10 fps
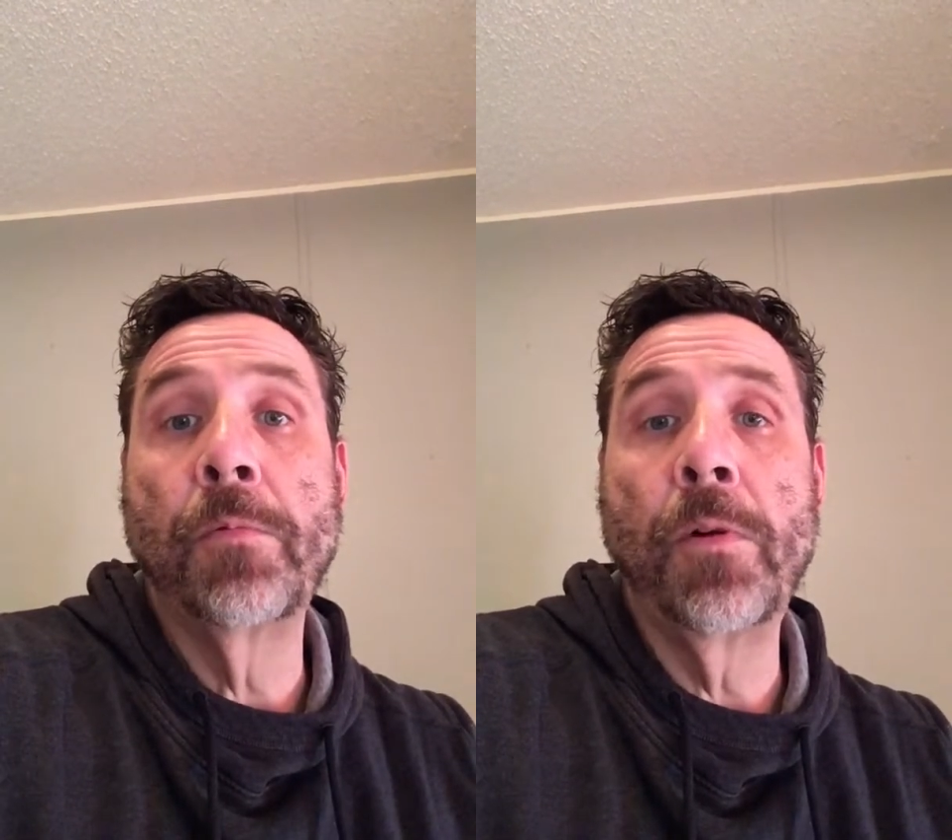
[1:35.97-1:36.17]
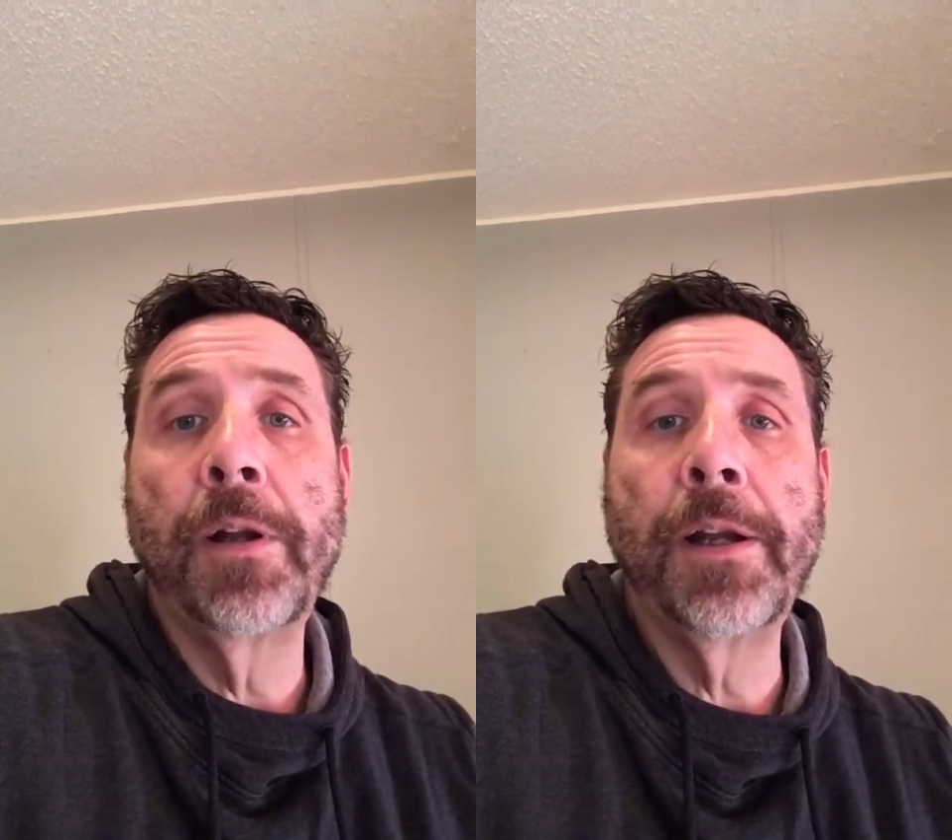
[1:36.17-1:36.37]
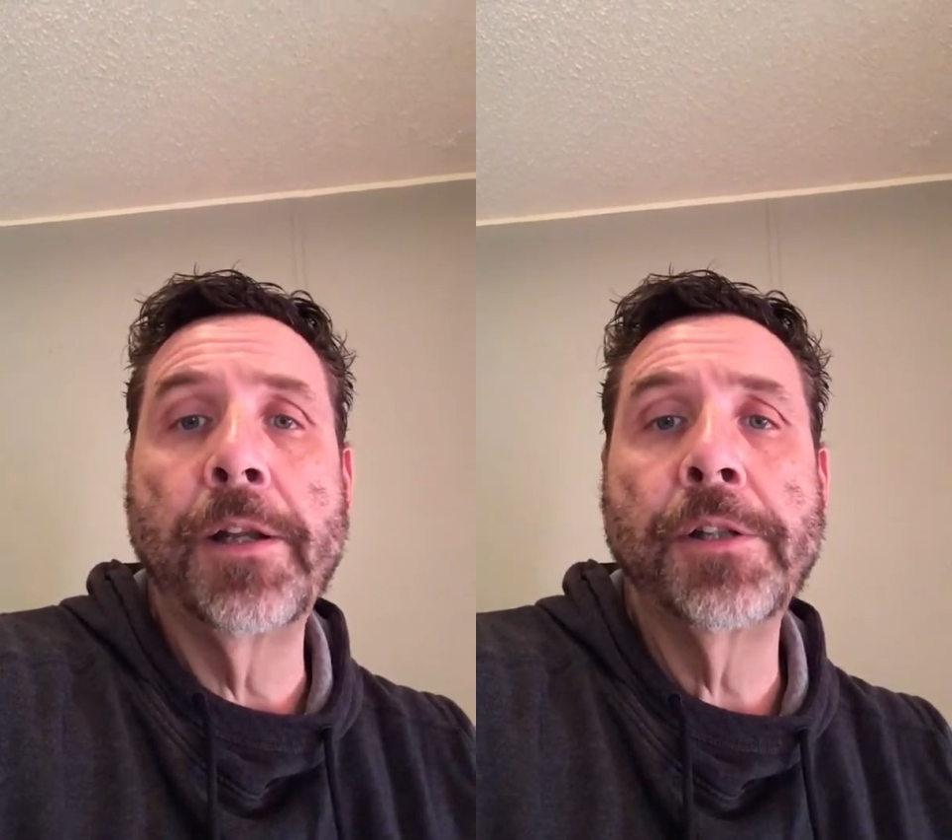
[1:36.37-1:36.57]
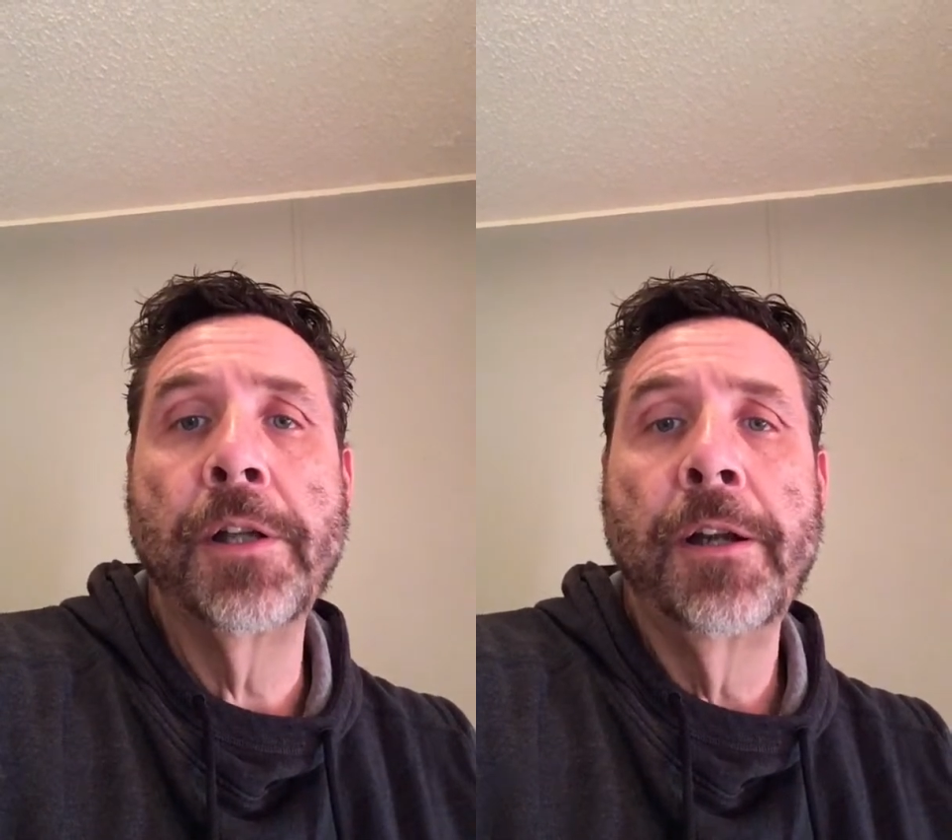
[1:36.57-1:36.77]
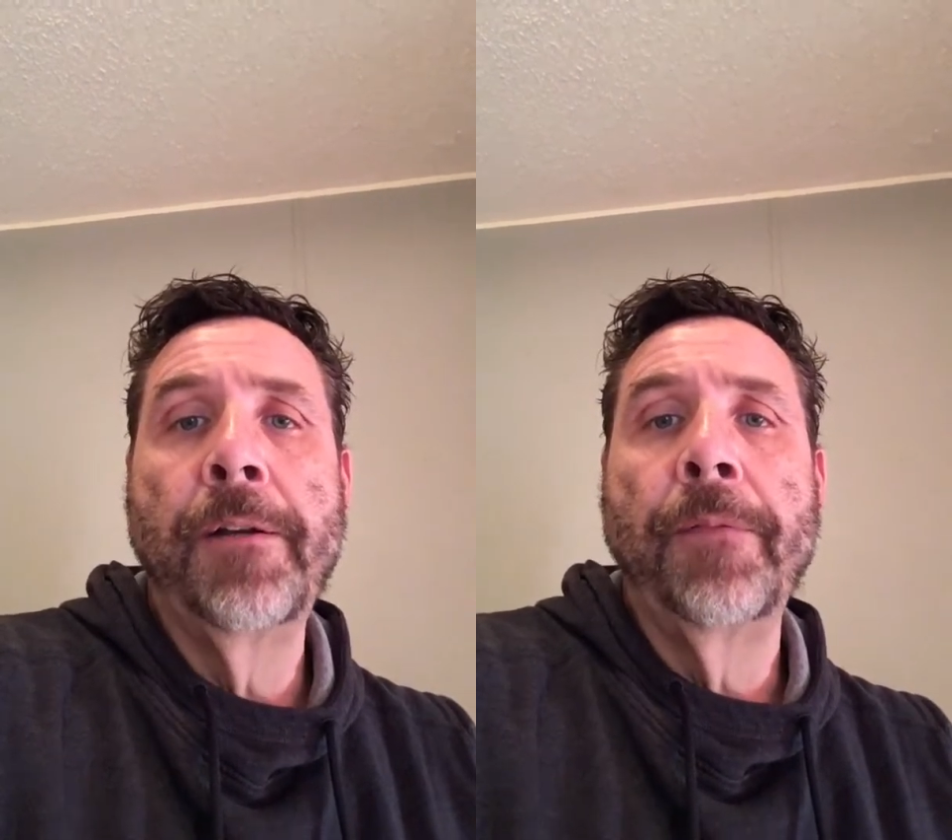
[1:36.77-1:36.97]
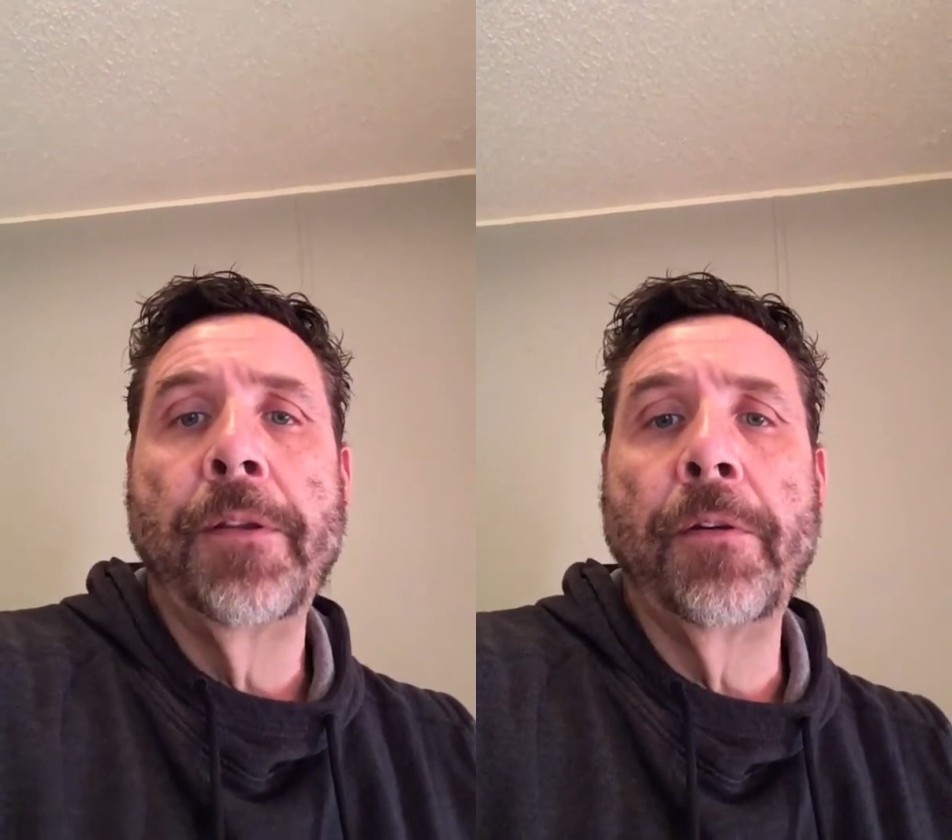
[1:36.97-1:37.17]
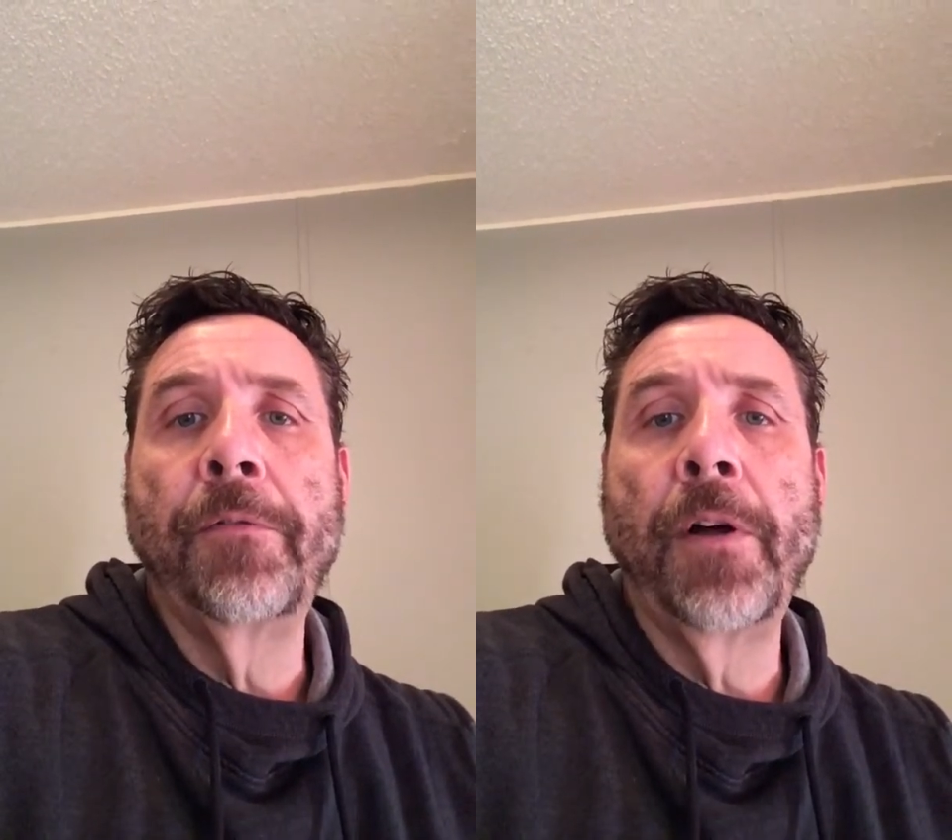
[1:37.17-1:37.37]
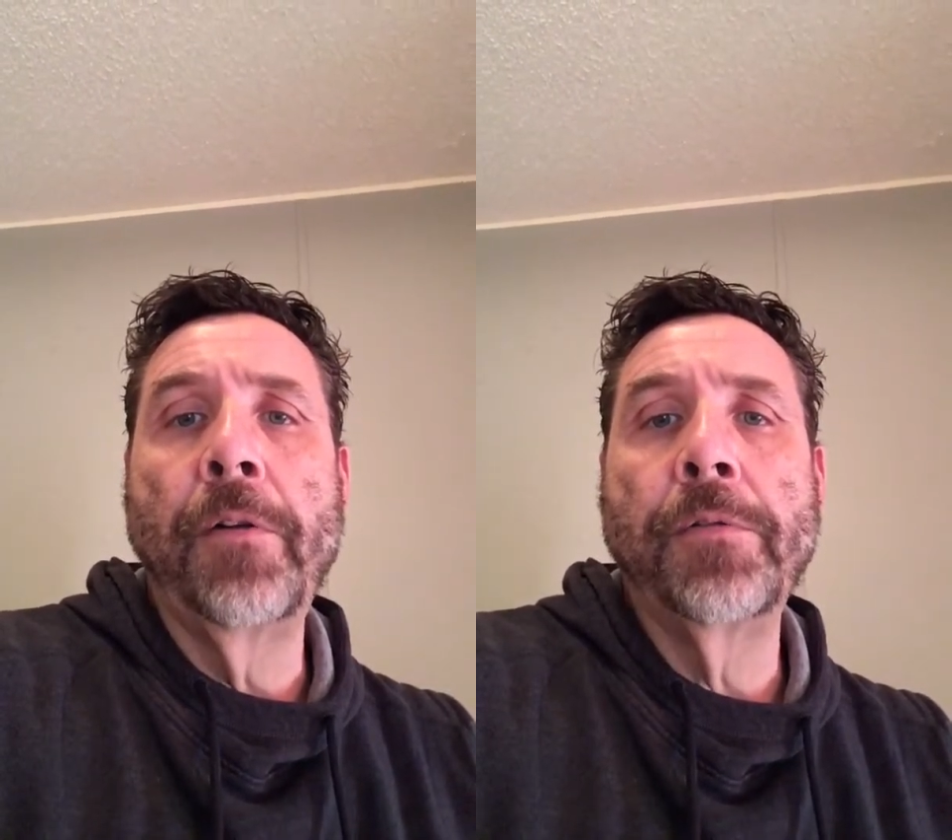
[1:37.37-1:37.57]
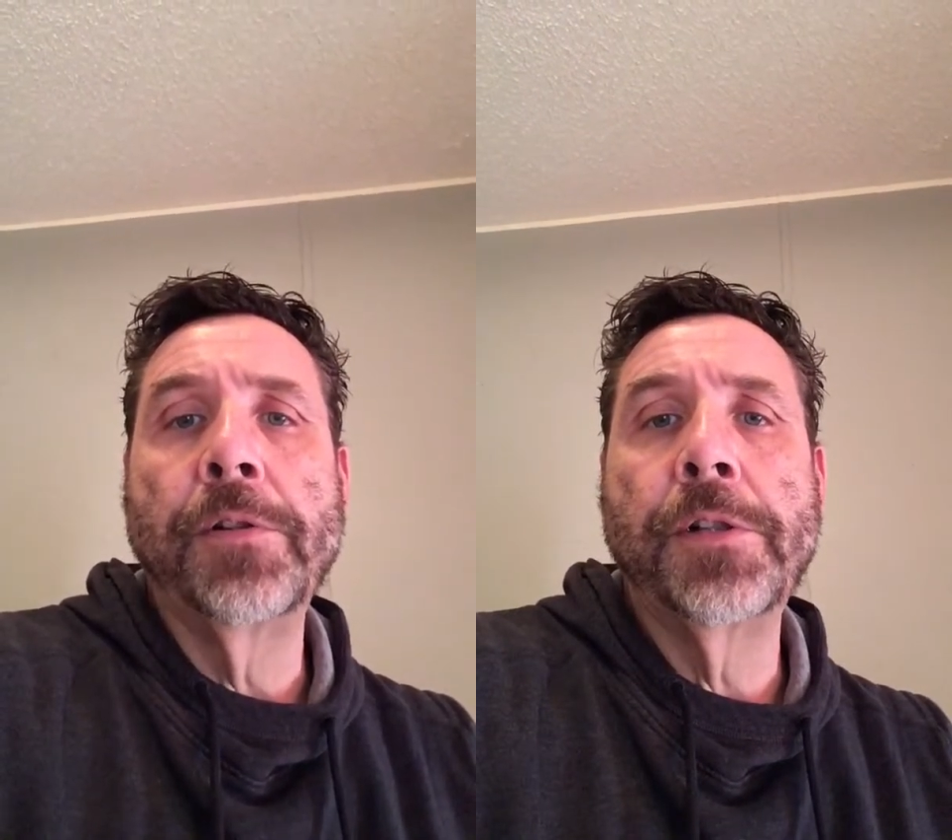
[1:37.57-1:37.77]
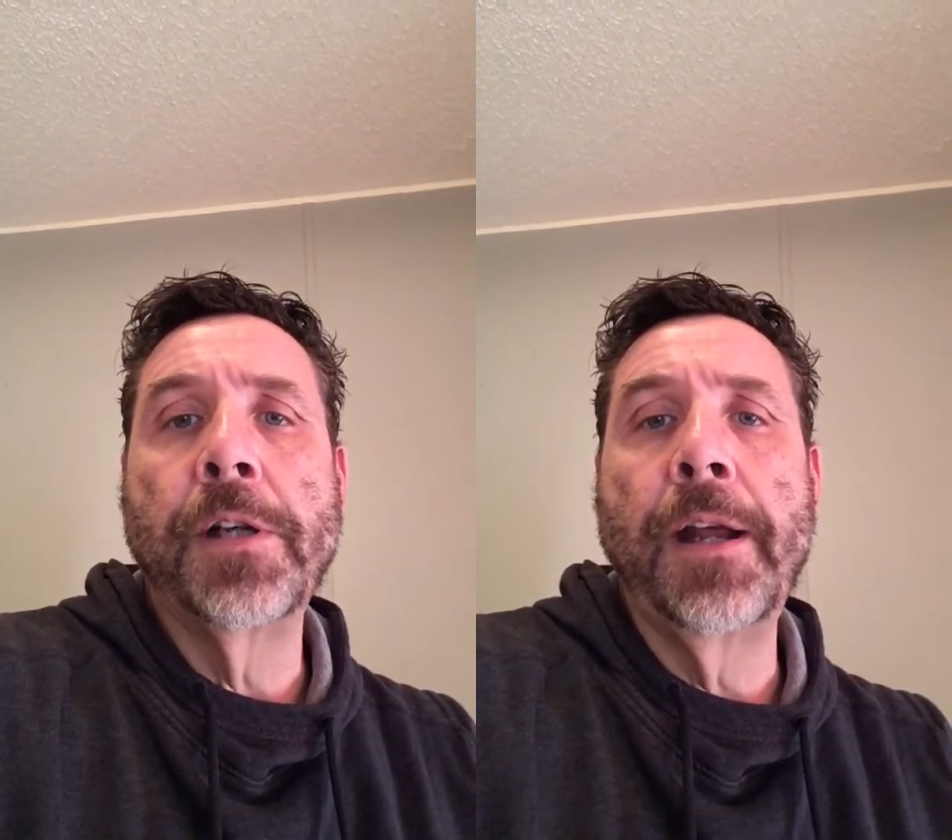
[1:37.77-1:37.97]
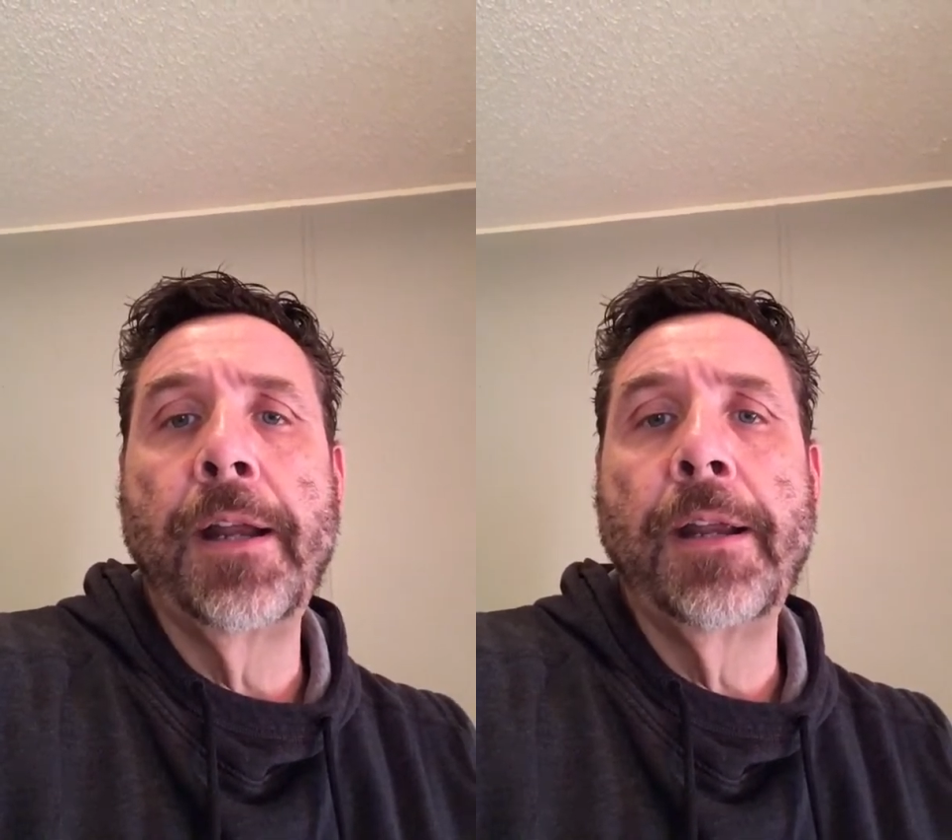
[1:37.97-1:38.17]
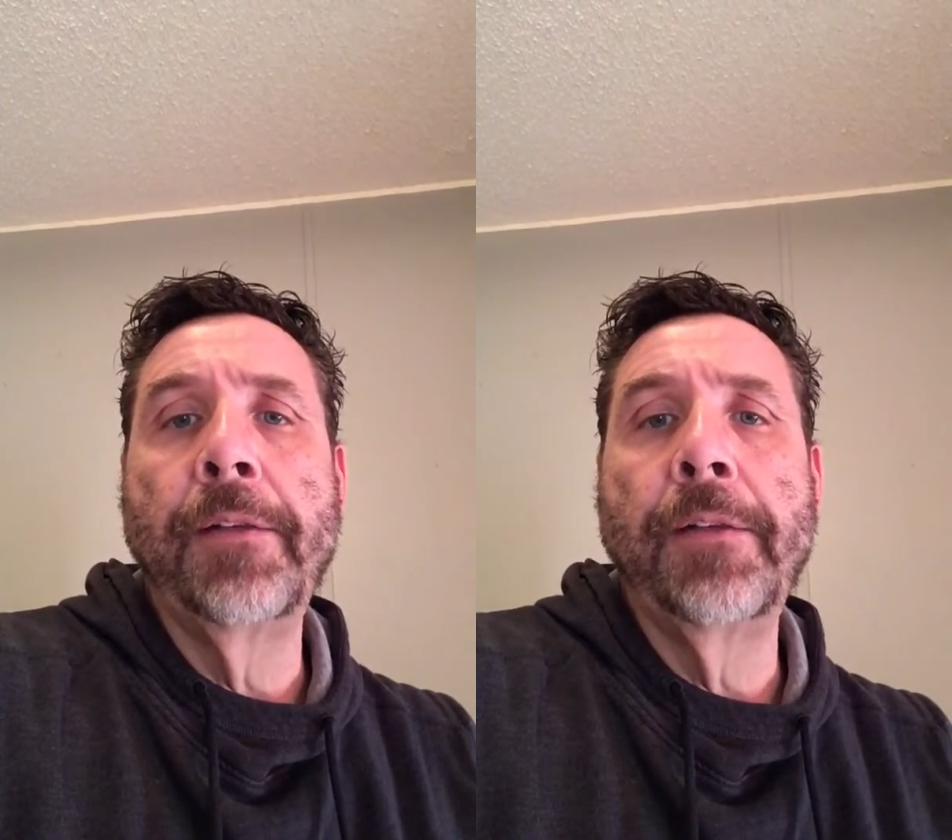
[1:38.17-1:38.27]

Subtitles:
One is your phones today,